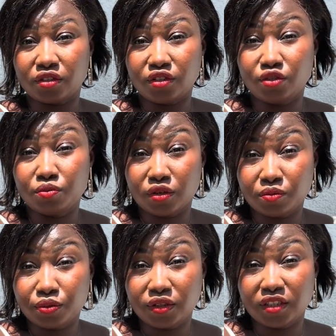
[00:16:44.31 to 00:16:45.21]
You both
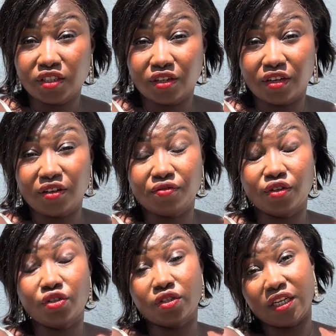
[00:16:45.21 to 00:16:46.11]
put in your
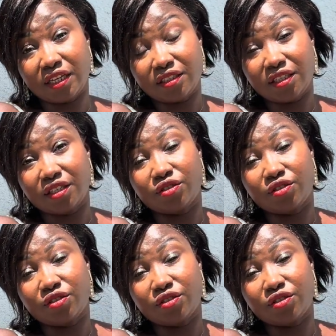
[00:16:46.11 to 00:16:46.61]
effort to get here.